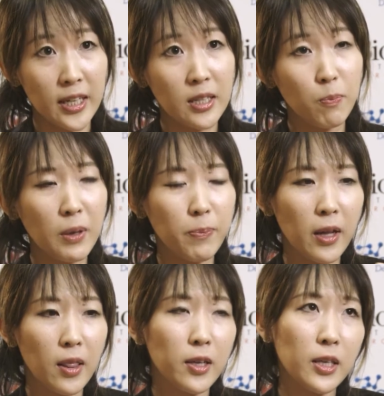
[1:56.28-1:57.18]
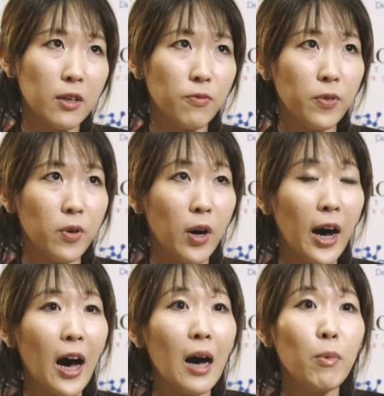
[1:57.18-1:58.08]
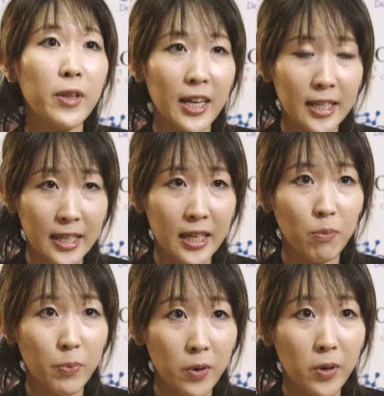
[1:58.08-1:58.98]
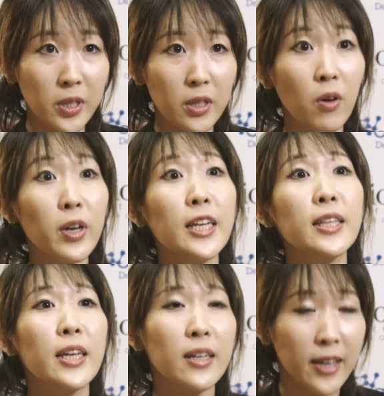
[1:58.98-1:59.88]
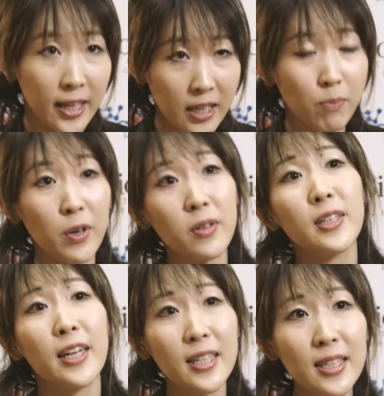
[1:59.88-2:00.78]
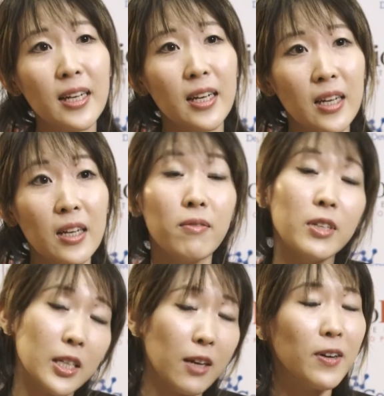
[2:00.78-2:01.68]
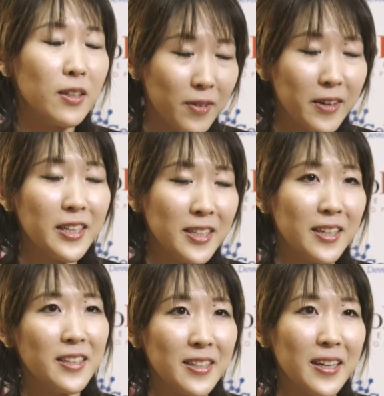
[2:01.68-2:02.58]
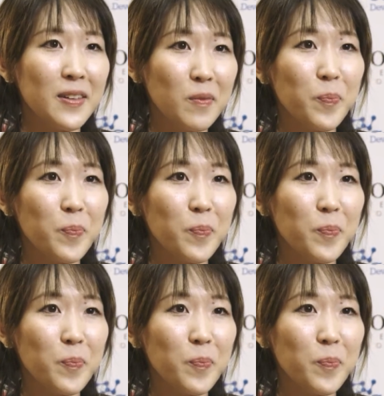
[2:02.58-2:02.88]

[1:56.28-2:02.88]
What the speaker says: is people are looking for harmonizing approach or integrated process, which I find very interesting.